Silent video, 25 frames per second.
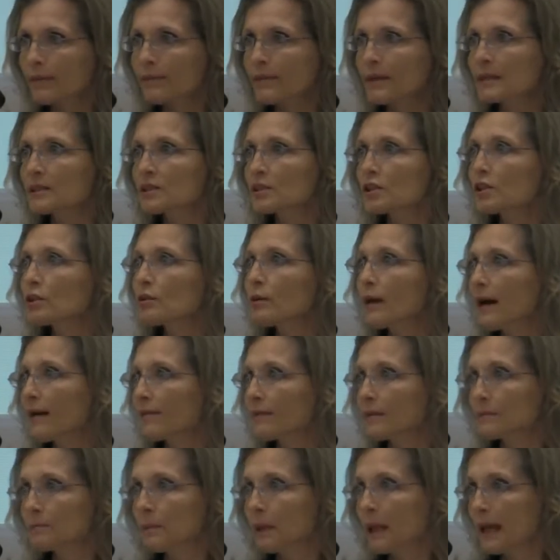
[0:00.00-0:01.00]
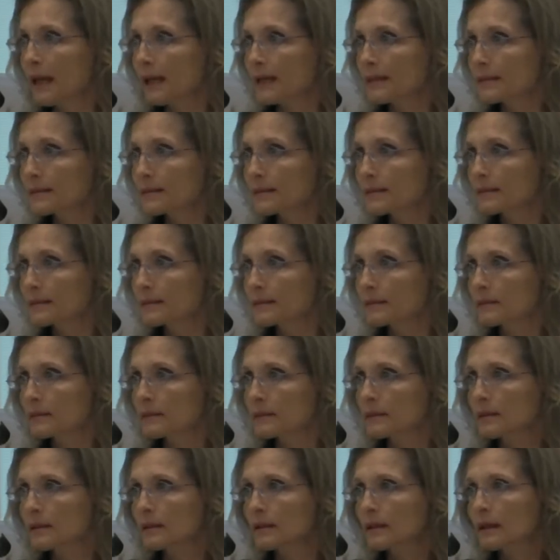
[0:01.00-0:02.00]
things do you have in place?
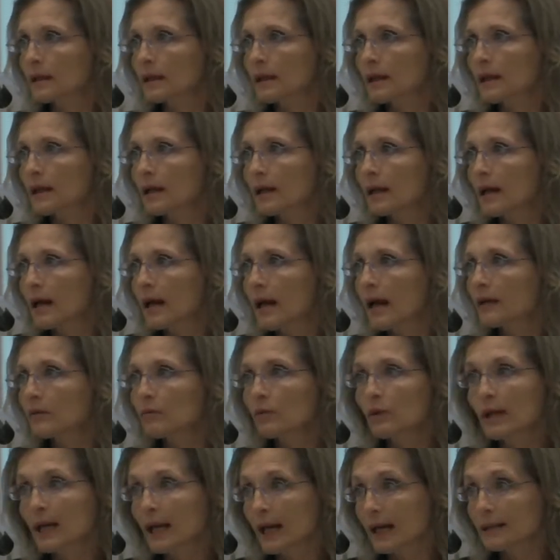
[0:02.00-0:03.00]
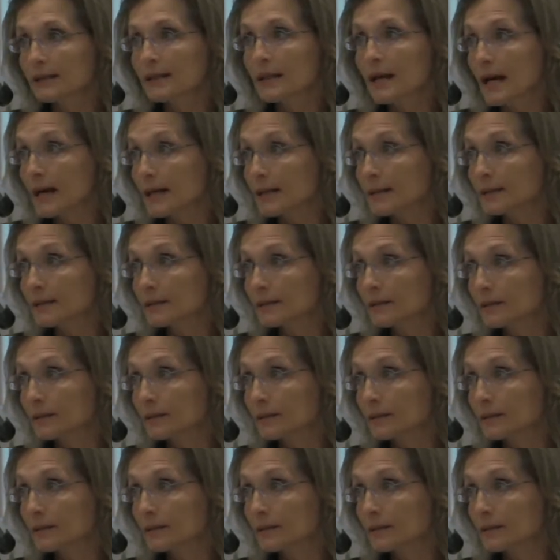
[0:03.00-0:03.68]
And we had none.